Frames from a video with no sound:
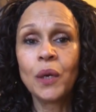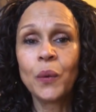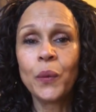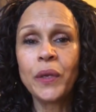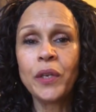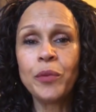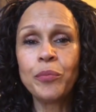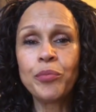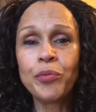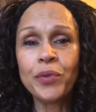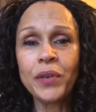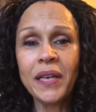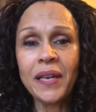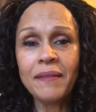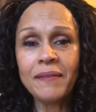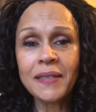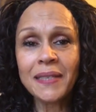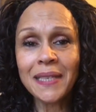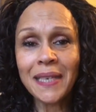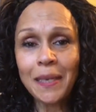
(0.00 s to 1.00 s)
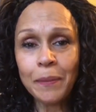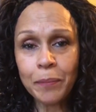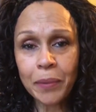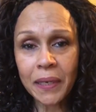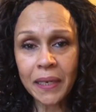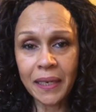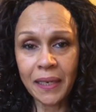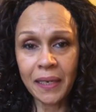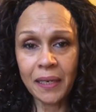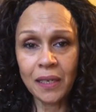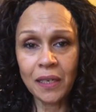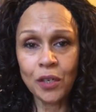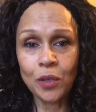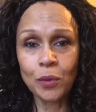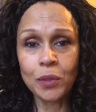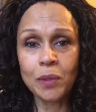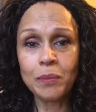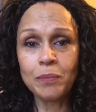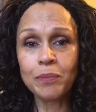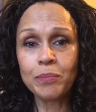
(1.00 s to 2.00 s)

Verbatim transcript: When you breathe deeply, you're